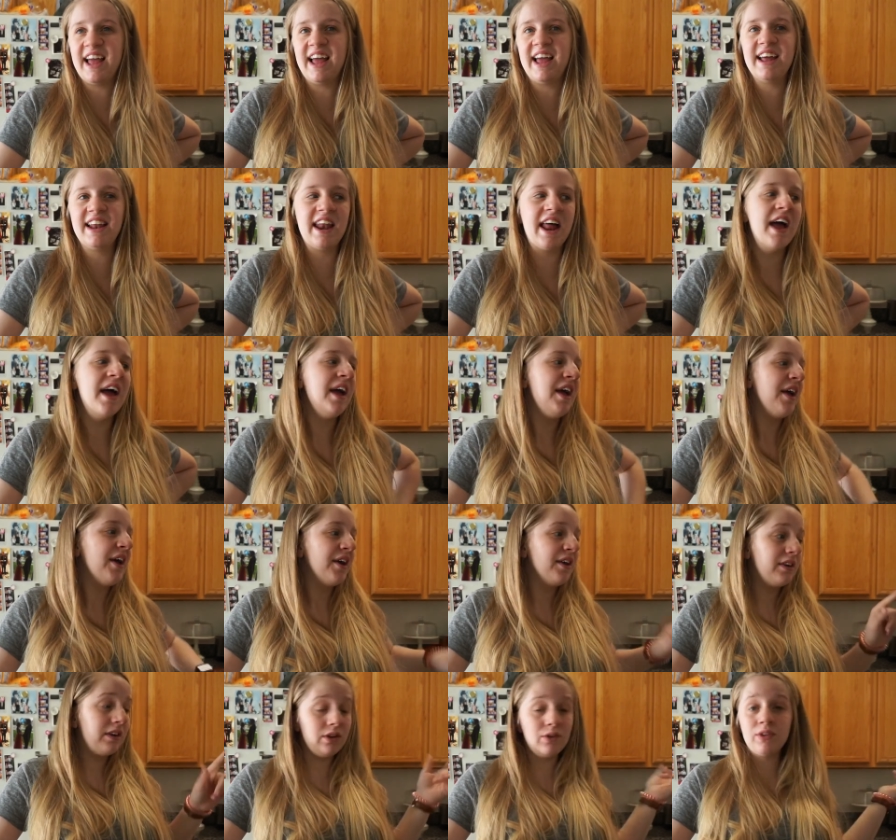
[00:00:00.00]
and
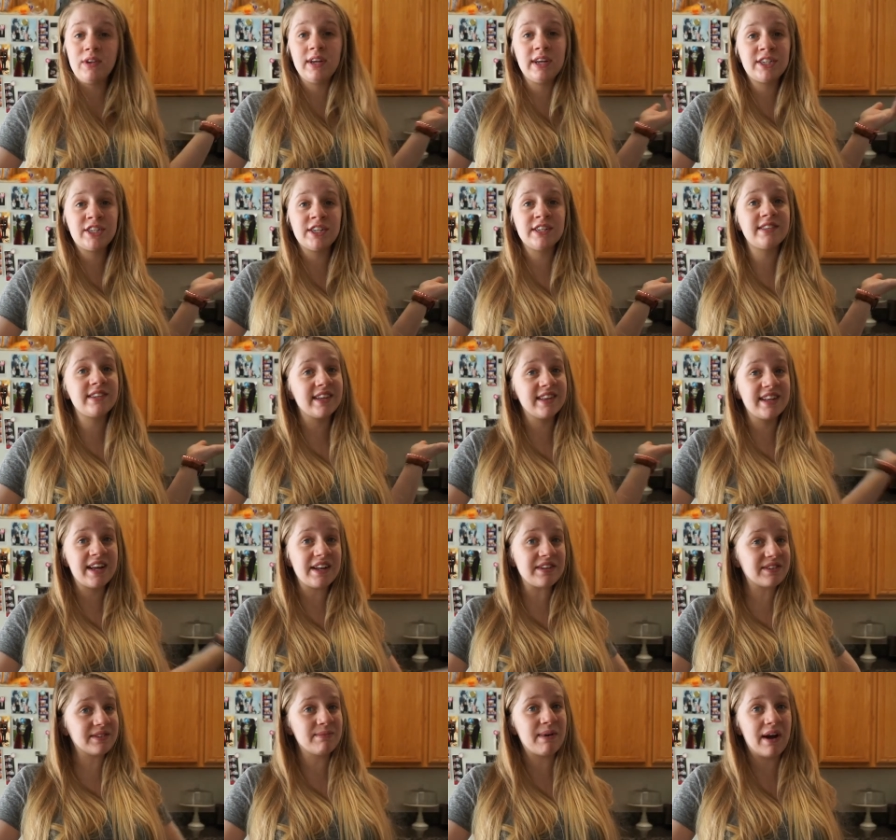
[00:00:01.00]
do the dishes and
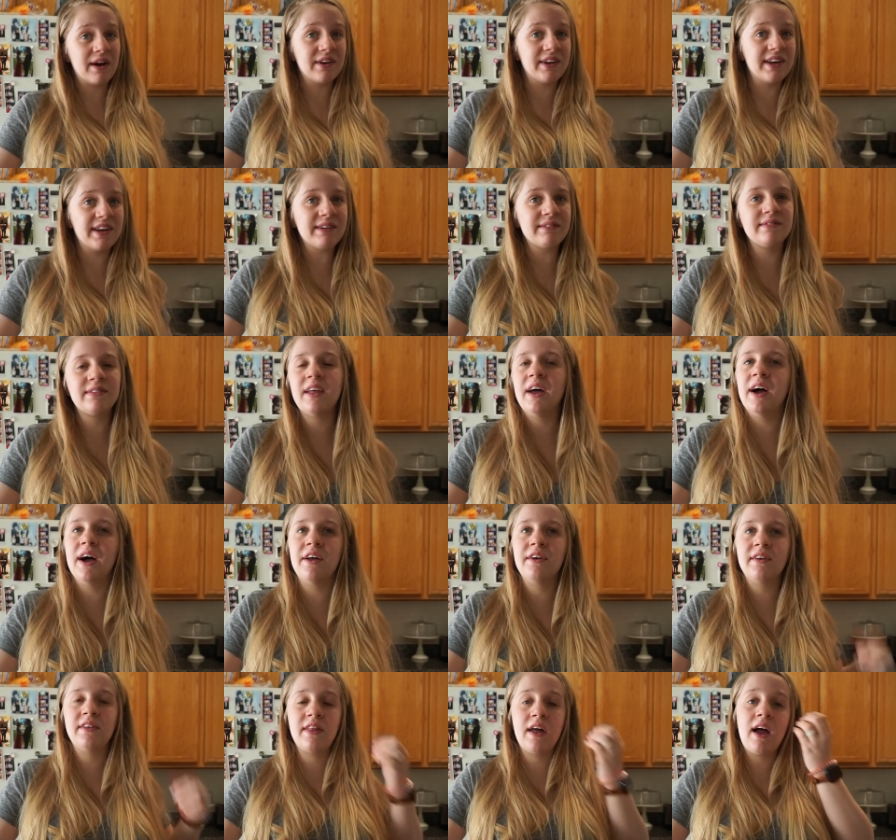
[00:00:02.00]
that's about it.
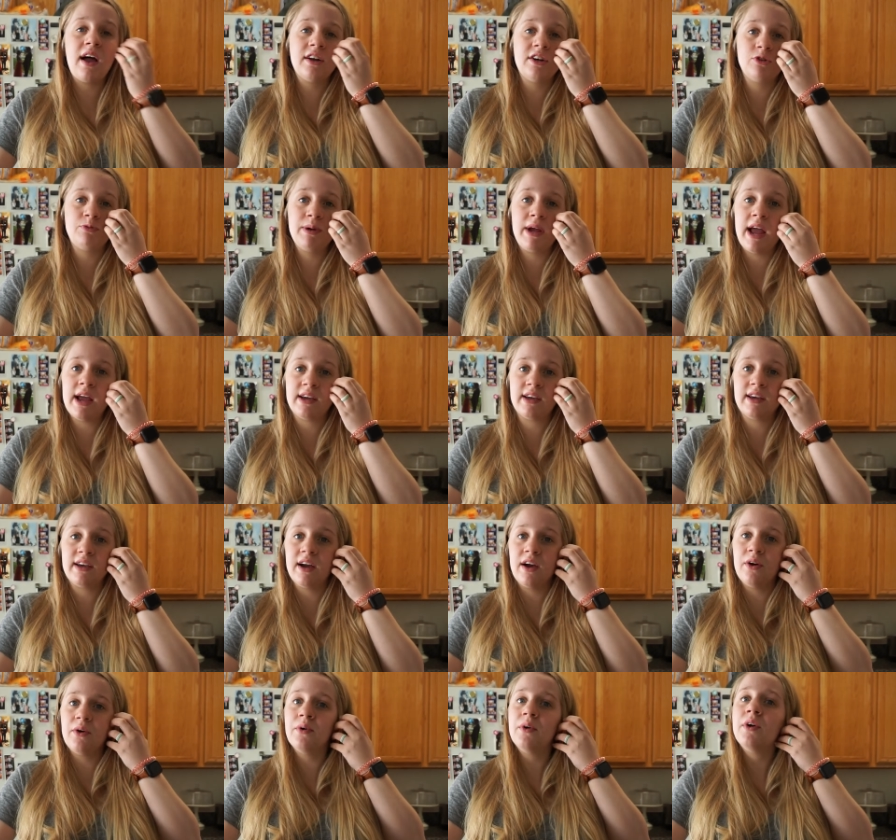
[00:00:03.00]
Other than that, I'll just be hanging
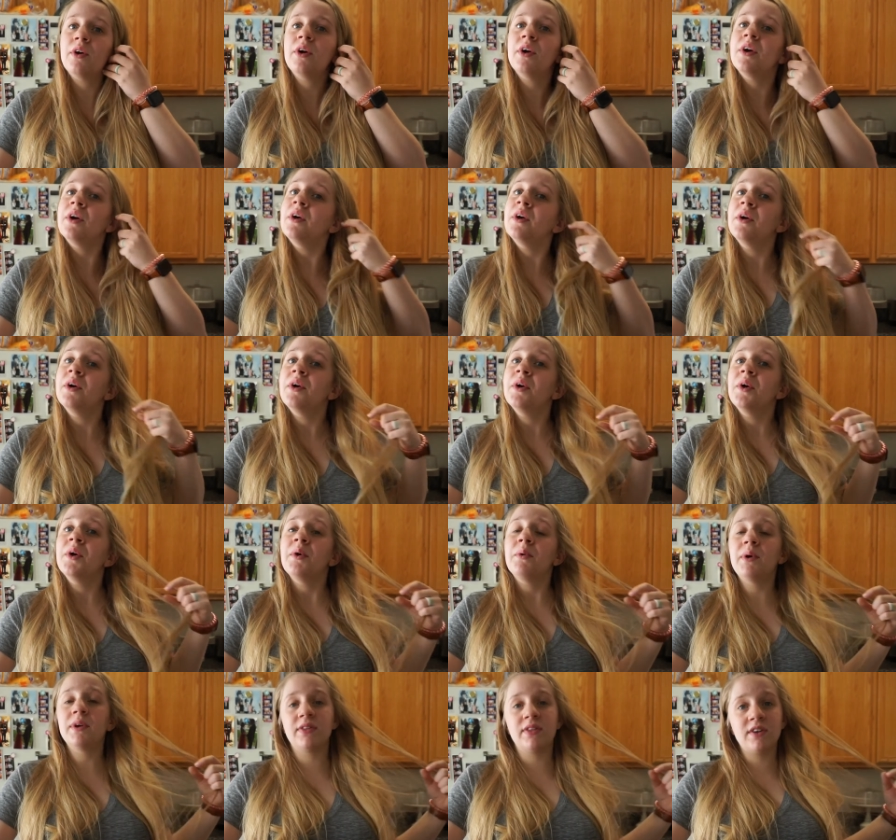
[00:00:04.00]
out
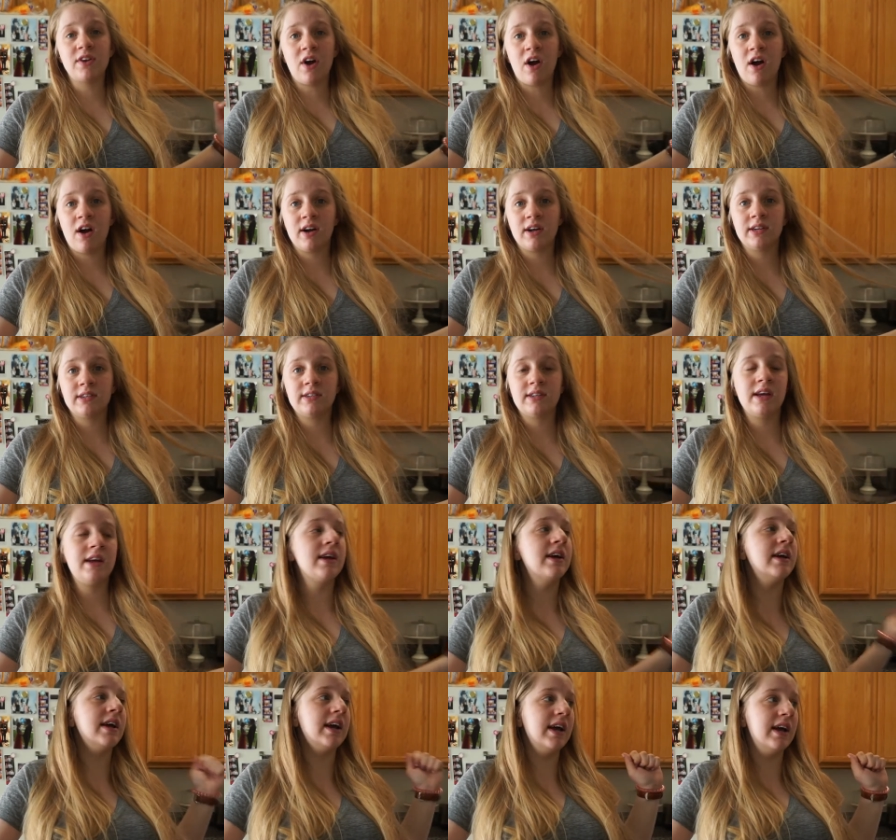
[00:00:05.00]
with the dogs
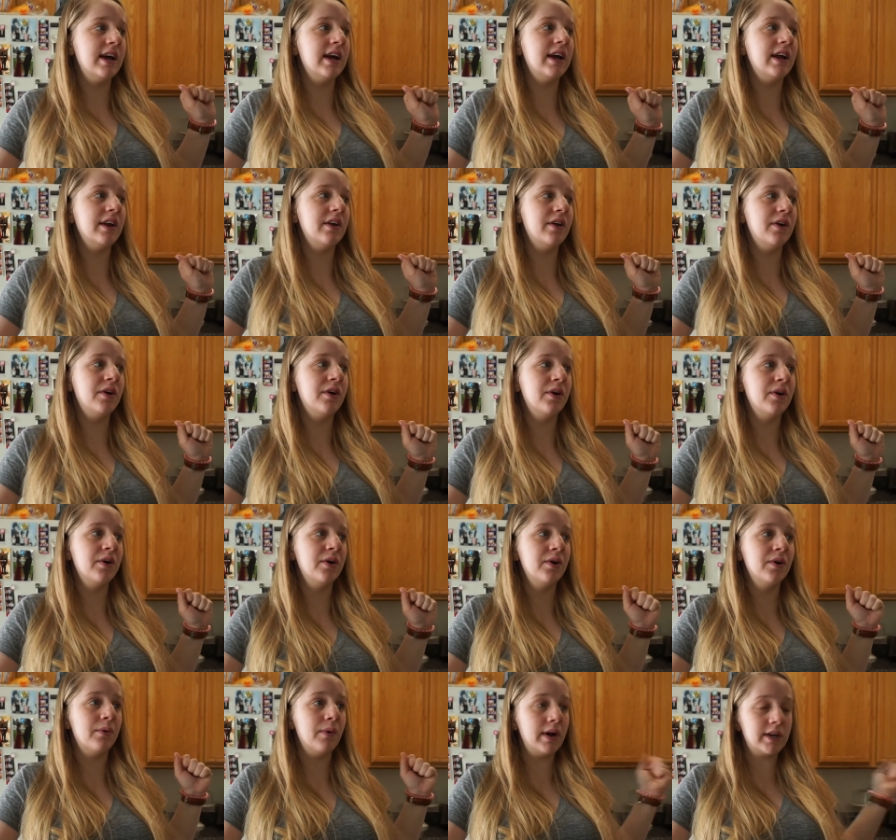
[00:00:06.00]
and
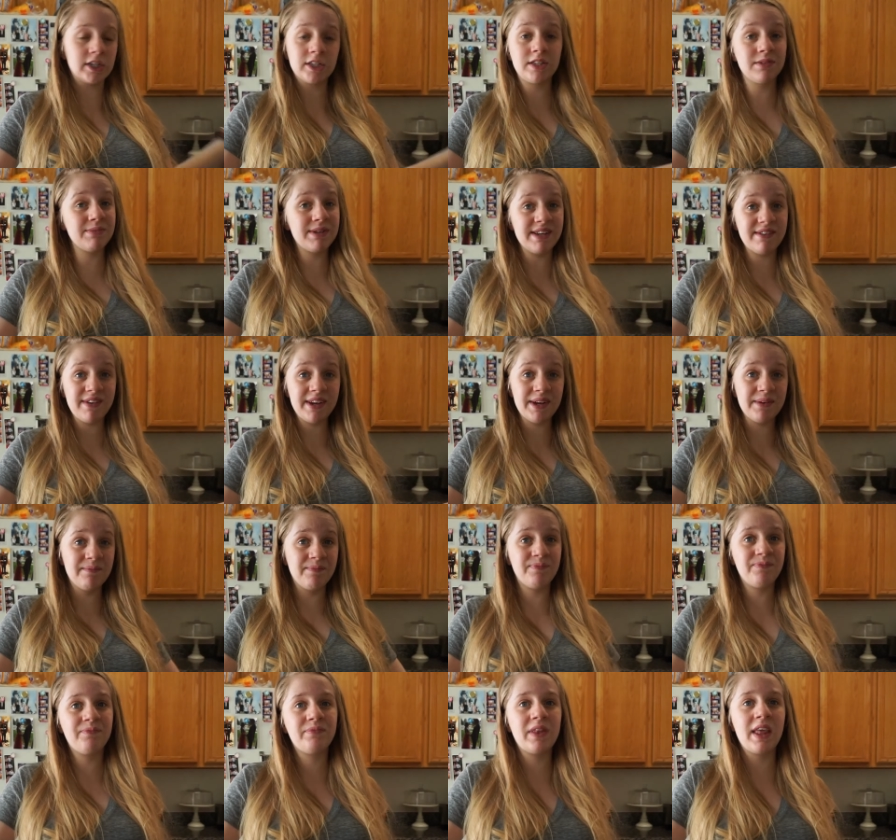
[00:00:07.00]
watching some TV
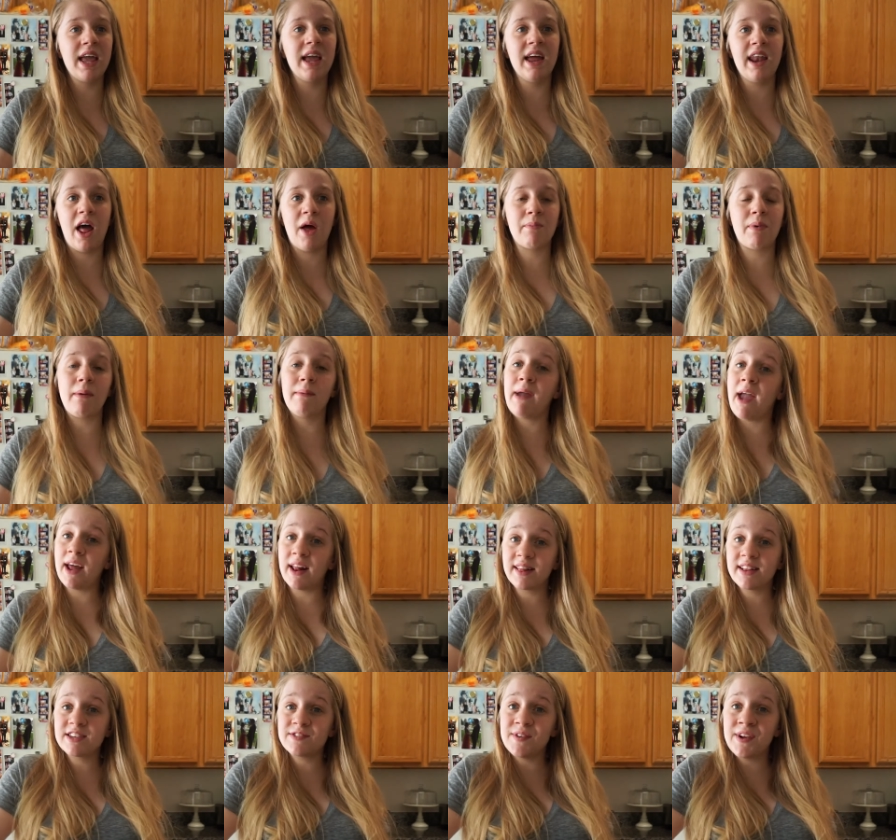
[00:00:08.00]
and I'll probably
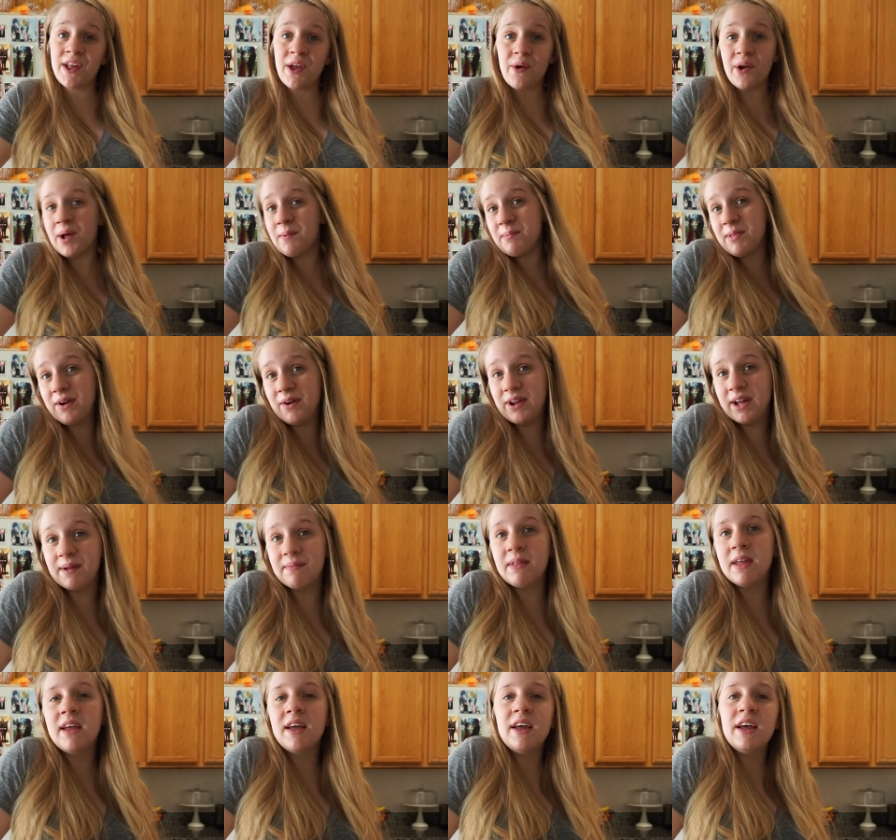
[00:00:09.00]
edit this video and upload
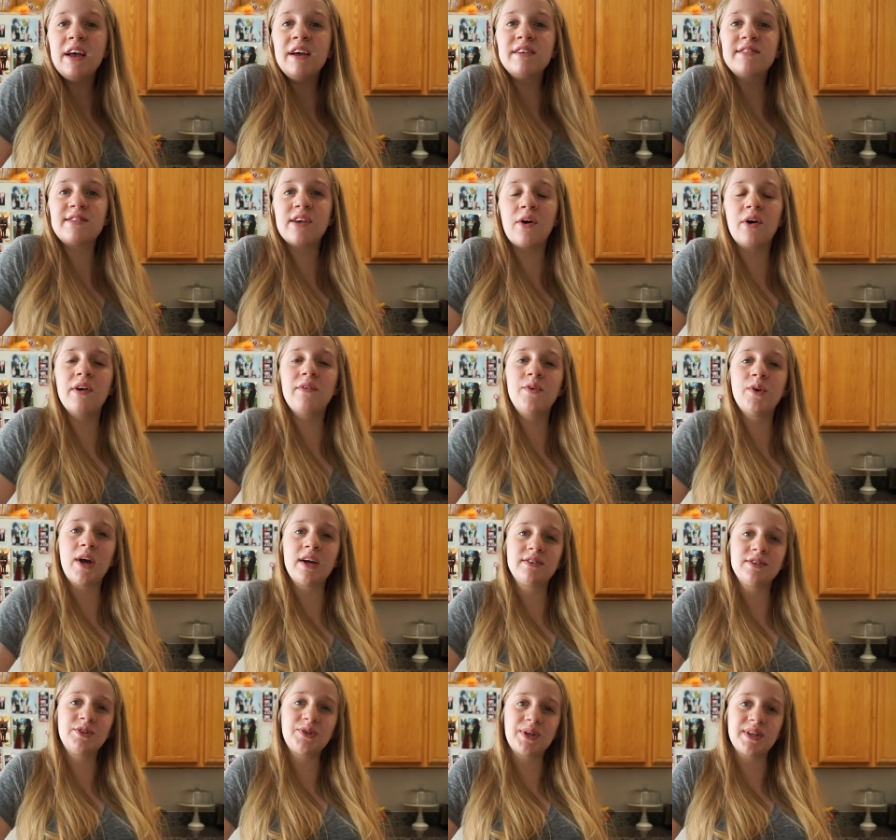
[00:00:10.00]
it. So if you
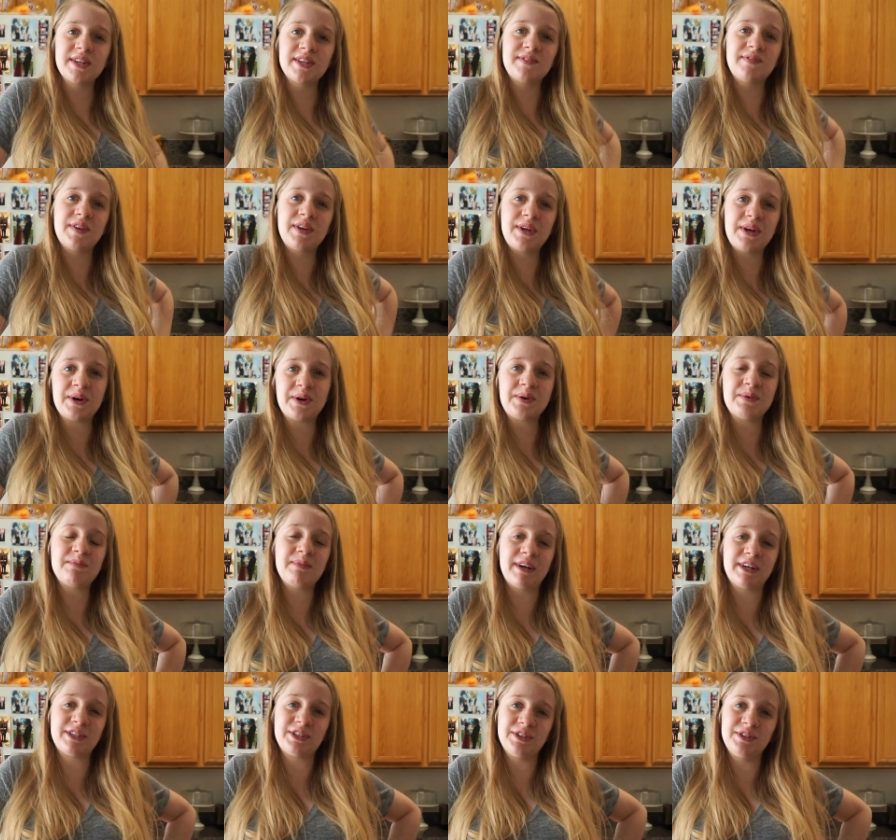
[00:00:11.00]
guys enjoyed this video,
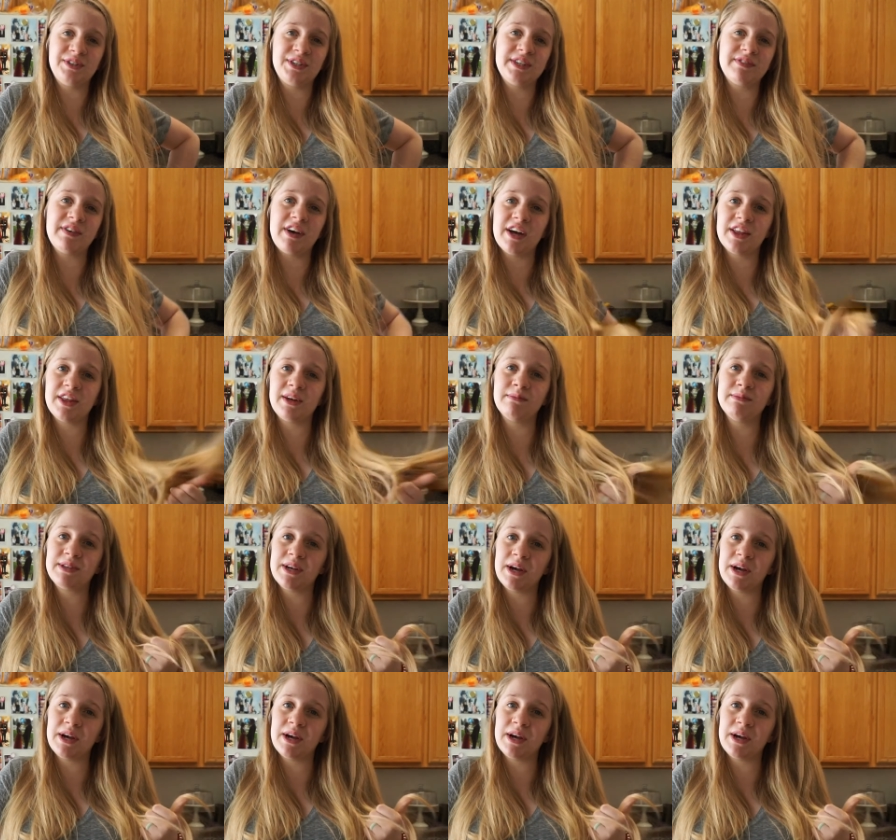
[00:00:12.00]
make sure you give it a thumbs